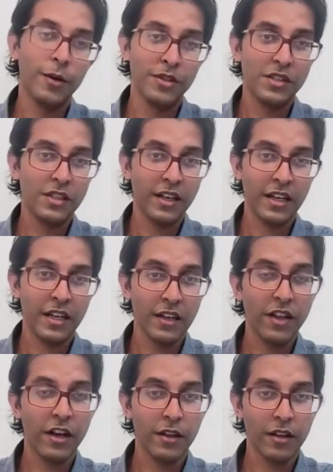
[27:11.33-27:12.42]
just to kind of give
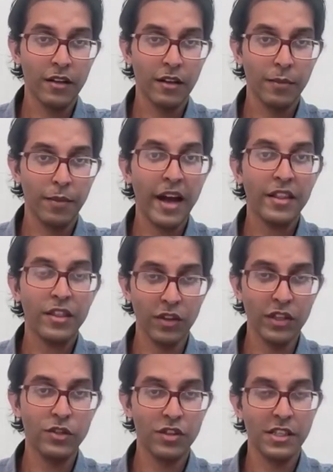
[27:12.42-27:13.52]
that a path of
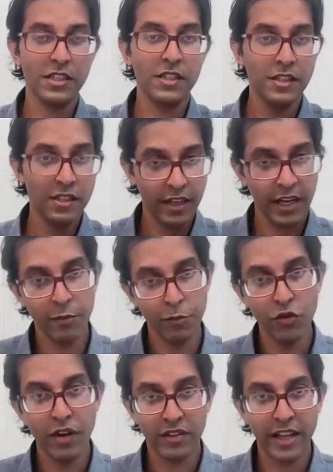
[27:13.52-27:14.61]
least resistance to kind of
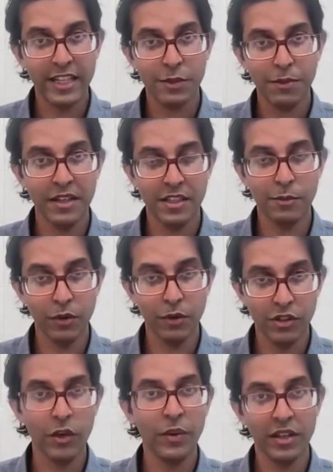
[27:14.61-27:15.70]
move out that space as opposed
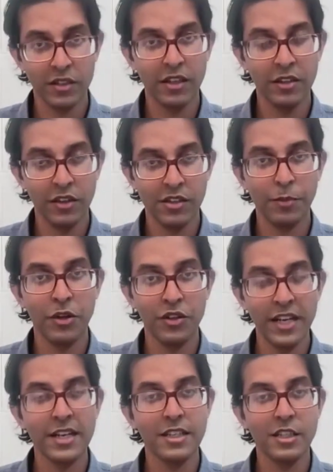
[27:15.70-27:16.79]
to going into a
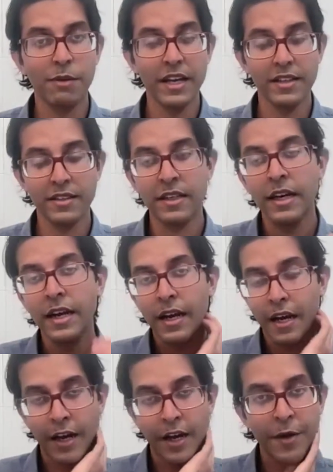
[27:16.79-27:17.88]
subcutaneous space.
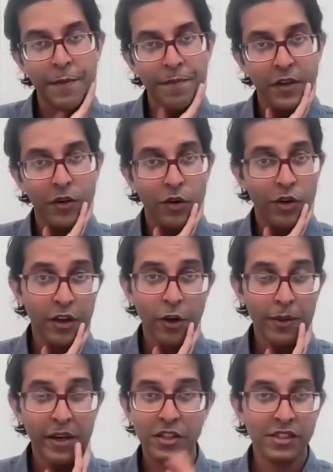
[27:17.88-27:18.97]
Or
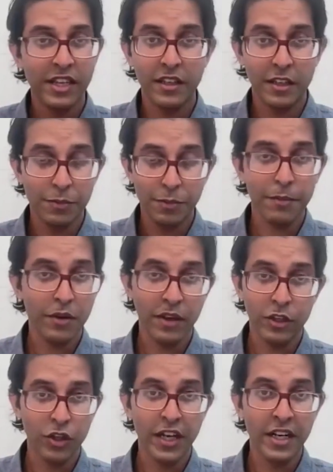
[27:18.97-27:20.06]
patients that, despite putting a
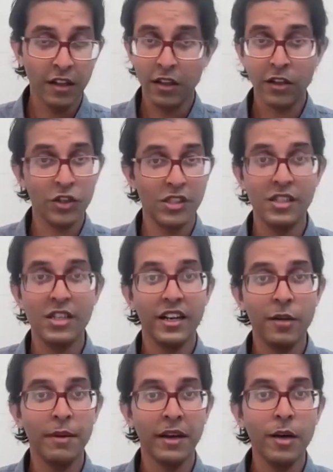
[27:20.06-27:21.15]
drain in, the lungs just not
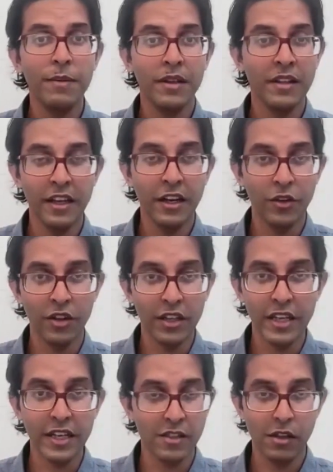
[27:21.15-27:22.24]
coming up, and the
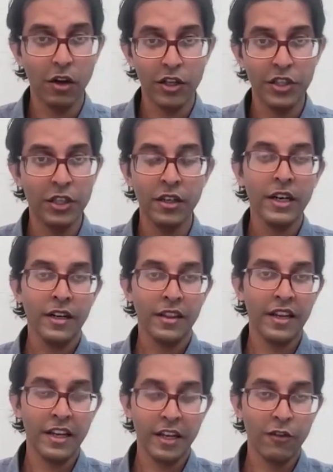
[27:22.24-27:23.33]
leak is larger
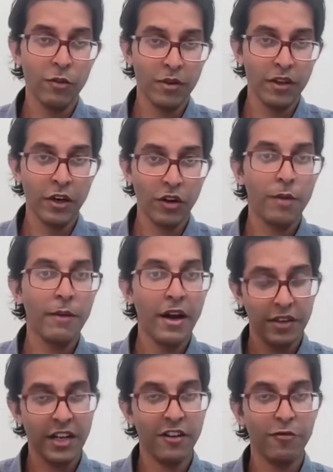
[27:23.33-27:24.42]
than it can come
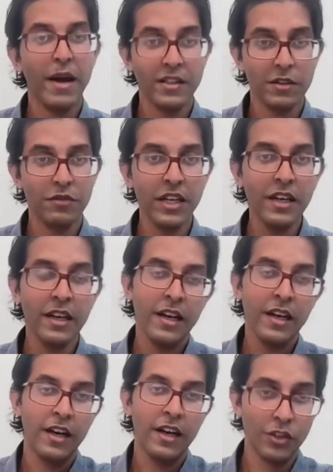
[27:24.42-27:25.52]
out kind of passively.
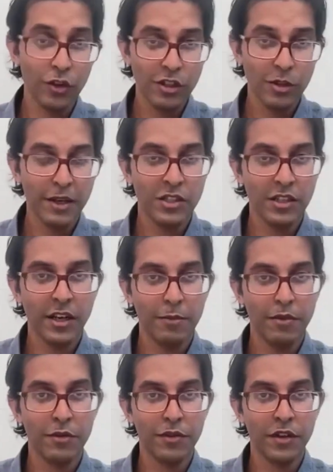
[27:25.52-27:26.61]
So those are the patients that I
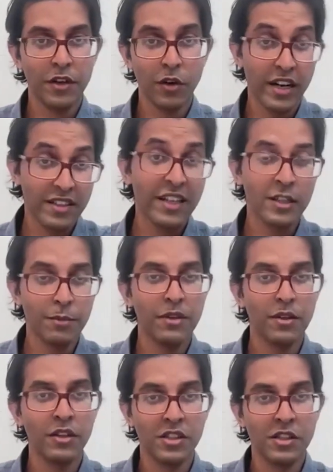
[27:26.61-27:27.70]
prefer, or I tend to put
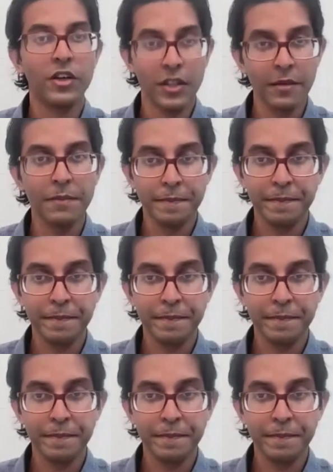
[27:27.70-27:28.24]
on suction.